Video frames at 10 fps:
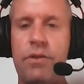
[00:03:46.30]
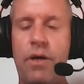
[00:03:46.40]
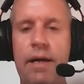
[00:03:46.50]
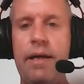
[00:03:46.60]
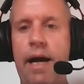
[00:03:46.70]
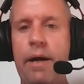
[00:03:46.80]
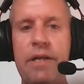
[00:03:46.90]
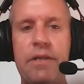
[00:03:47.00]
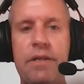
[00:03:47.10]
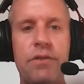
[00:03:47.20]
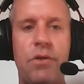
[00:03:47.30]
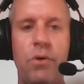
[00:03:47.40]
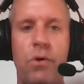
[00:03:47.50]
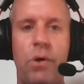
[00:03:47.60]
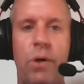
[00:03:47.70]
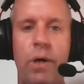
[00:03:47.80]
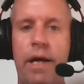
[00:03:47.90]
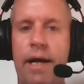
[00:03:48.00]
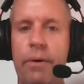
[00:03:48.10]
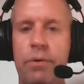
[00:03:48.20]
so I, I went to school
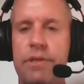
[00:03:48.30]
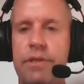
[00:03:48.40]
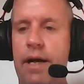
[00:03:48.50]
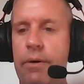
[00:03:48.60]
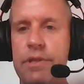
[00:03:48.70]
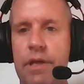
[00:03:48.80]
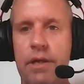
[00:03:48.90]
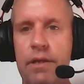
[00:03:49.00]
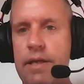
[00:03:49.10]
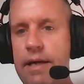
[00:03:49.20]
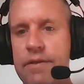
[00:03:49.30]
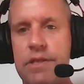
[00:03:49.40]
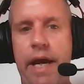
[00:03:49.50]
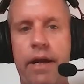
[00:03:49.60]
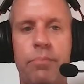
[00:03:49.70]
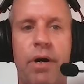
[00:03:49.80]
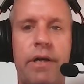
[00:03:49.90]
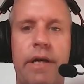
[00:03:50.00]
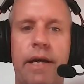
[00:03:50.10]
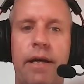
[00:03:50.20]
and I was I was a kind of a skater
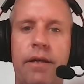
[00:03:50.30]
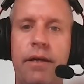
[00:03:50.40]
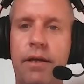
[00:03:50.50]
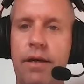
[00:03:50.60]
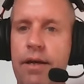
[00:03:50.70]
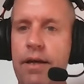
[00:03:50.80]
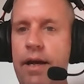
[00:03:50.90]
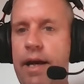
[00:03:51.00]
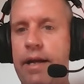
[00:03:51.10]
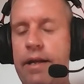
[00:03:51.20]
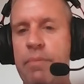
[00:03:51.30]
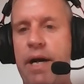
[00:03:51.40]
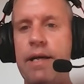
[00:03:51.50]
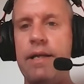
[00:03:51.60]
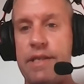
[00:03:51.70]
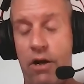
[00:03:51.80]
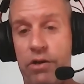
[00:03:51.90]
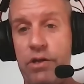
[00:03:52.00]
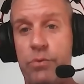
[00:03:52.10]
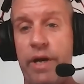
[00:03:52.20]
punk kid. And in my in
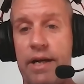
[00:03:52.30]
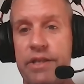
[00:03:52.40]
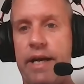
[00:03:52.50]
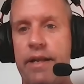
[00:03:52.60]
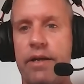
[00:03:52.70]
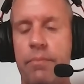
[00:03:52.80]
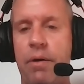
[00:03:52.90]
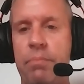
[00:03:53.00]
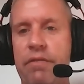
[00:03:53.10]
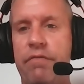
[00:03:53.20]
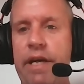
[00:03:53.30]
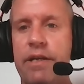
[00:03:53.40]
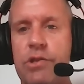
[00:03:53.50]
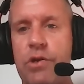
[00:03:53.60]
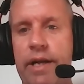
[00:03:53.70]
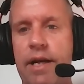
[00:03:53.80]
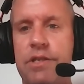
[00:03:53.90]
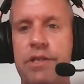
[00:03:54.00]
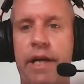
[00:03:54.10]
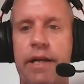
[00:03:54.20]
Syracuse, we actually had like a, a big vegan straight
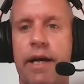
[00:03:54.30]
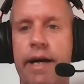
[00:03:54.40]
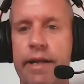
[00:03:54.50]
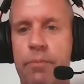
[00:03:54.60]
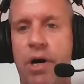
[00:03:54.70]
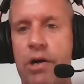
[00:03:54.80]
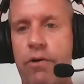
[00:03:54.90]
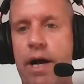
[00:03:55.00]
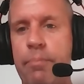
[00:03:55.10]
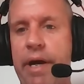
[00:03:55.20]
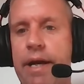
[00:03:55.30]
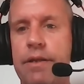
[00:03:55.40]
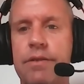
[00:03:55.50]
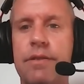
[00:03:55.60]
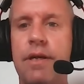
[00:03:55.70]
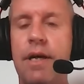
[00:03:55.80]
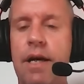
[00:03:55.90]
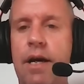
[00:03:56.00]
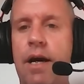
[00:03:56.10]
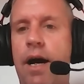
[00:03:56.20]
edge scene. I got into punk rock bands.
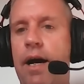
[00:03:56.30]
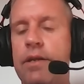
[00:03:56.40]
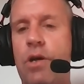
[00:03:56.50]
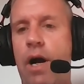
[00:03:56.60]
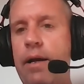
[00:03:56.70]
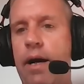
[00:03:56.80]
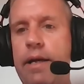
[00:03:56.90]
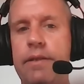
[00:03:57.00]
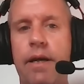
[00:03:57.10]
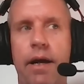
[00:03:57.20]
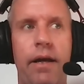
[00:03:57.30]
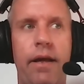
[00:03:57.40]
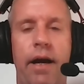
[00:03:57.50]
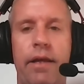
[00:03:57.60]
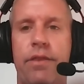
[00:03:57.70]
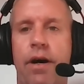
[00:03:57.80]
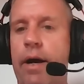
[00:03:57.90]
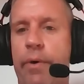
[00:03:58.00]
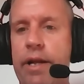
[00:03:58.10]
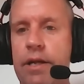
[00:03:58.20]
Uh, so I, I, I I thought
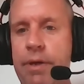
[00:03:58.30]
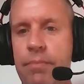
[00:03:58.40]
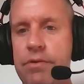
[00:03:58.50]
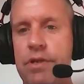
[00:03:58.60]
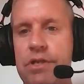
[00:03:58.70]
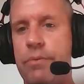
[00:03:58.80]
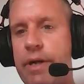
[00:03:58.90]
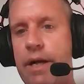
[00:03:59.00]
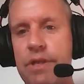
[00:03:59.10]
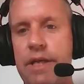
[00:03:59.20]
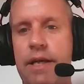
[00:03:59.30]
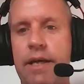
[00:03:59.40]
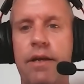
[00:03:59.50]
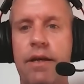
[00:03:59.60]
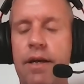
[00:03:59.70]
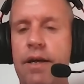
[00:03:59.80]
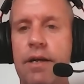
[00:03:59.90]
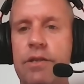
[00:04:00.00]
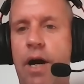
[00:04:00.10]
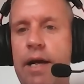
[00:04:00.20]
I wanted to be a musician when I was a kid.
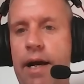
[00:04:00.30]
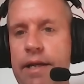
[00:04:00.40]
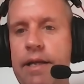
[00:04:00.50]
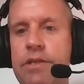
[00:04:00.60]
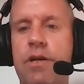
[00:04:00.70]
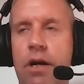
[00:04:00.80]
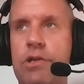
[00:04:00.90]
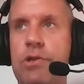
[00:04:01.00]
So I, I did start